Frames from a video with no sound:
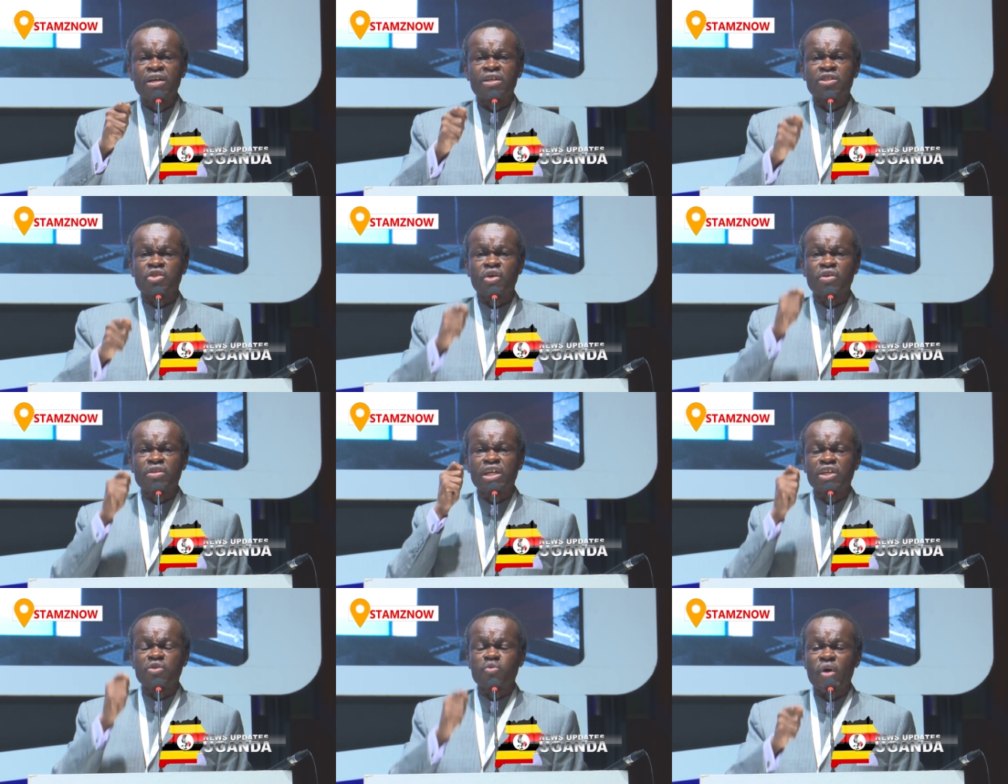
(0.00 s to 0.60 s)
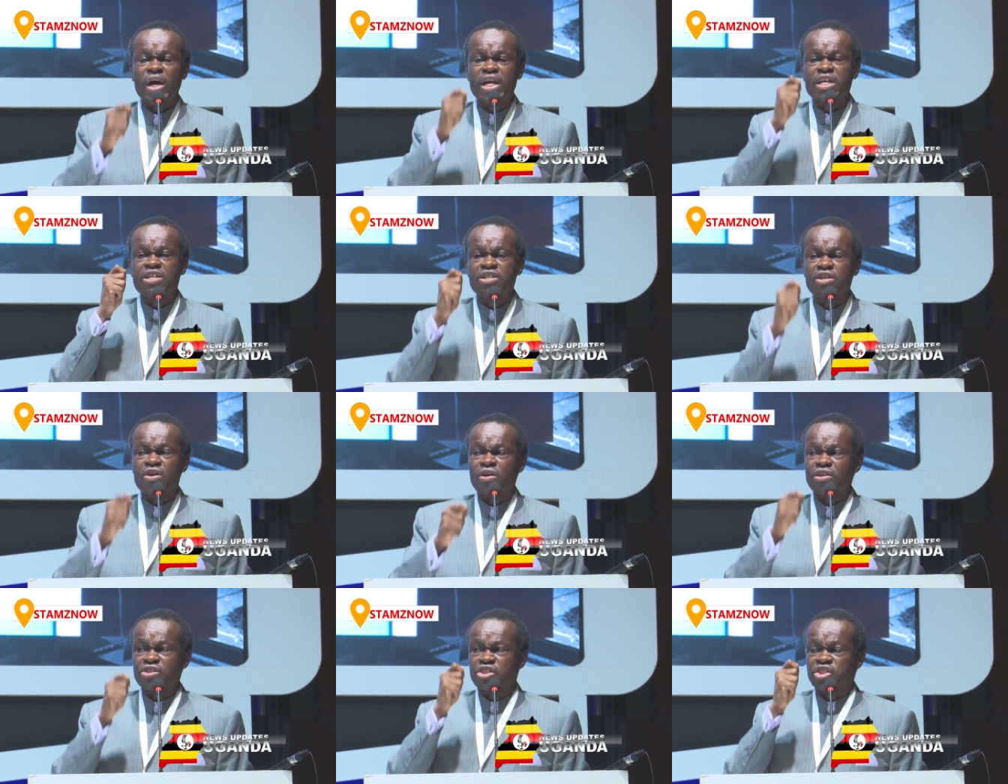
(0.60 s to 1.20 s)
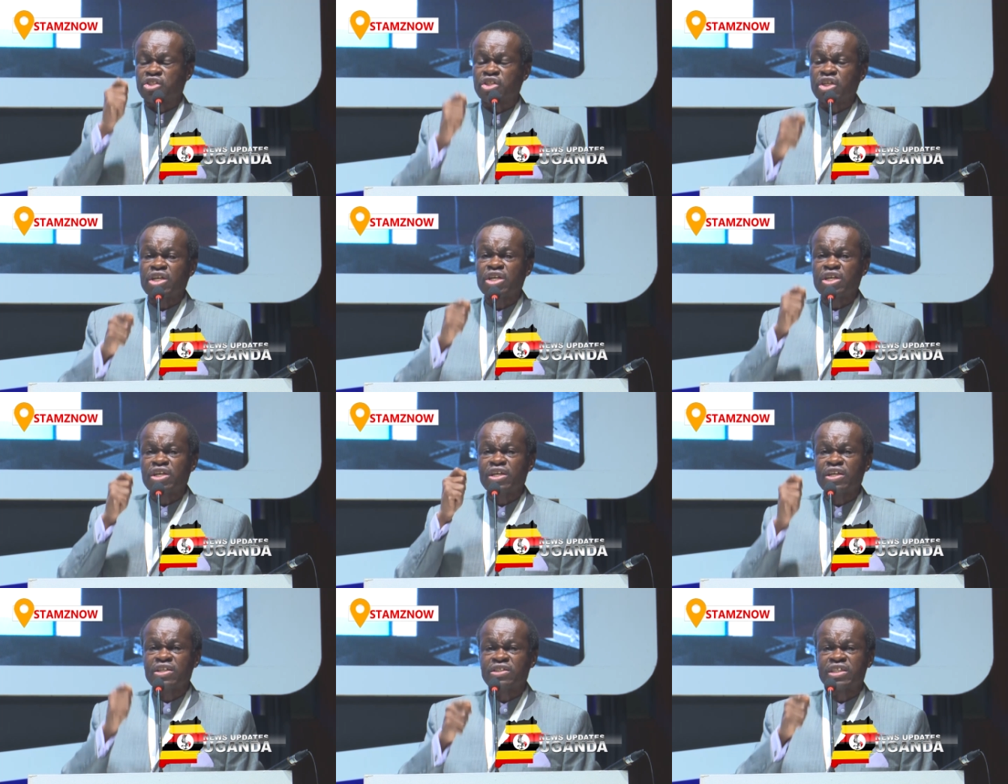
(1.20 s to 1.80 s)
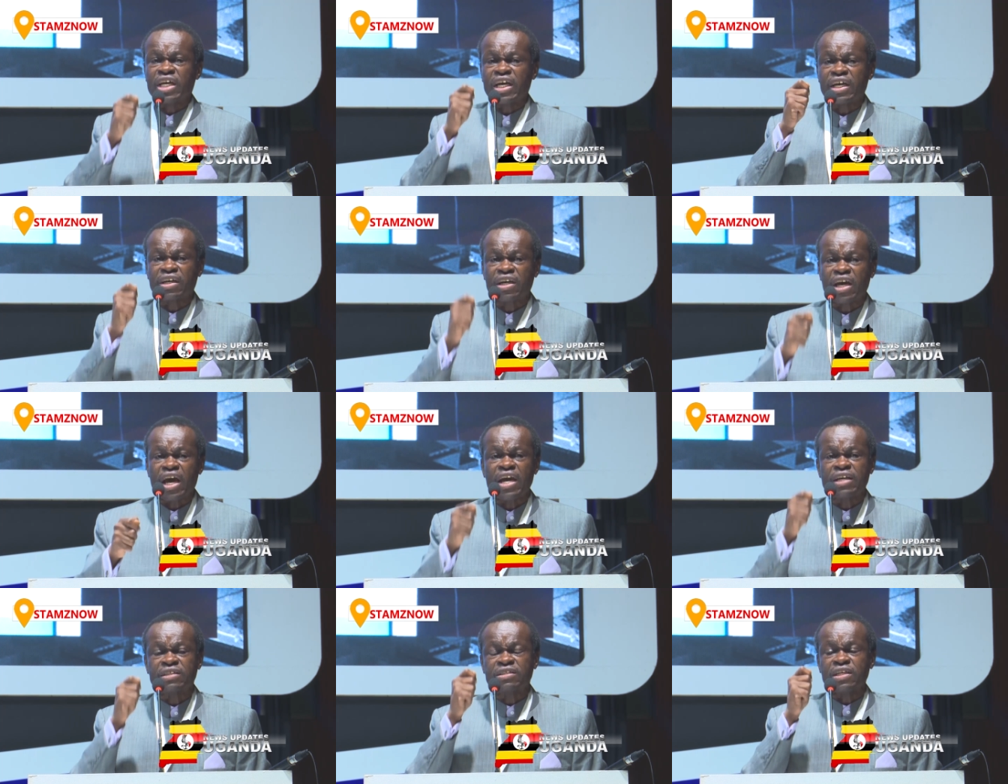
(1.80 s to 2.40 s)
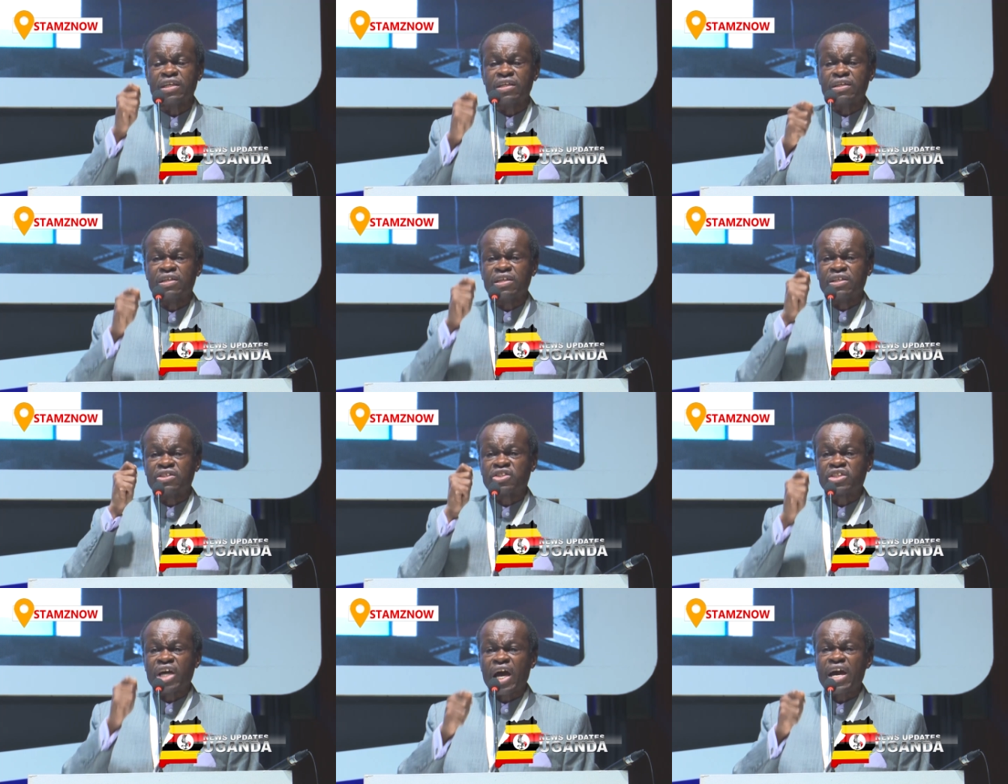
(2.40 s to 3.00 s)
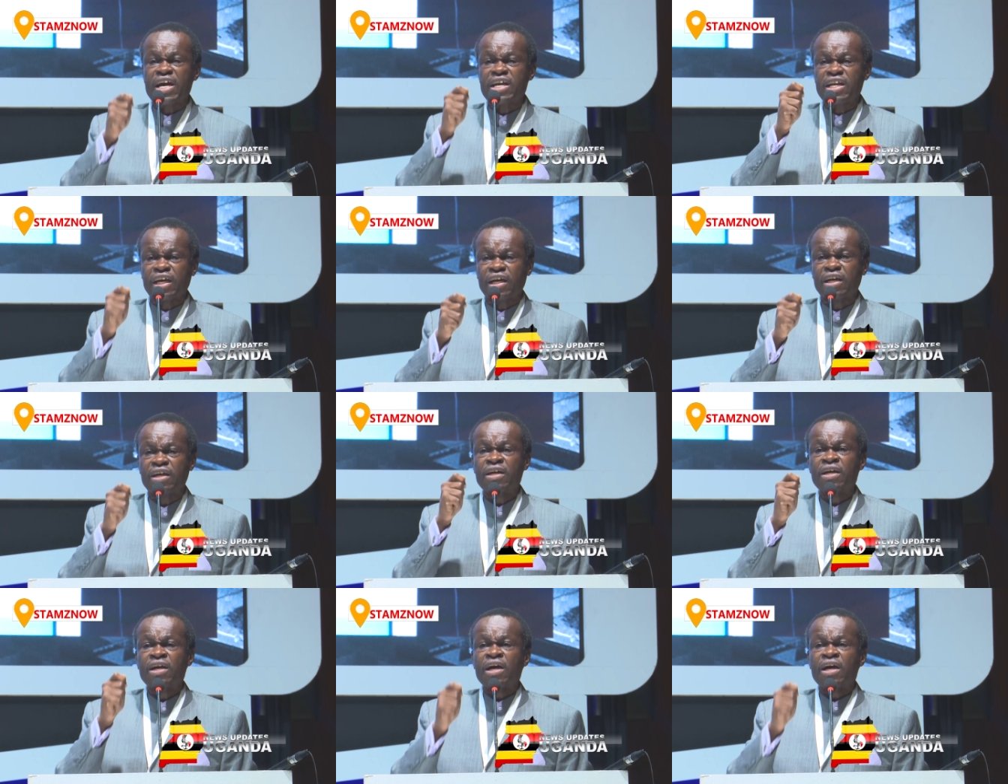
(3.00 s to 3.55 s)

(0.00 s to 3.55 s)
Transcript: so that when he or she is engaged in designing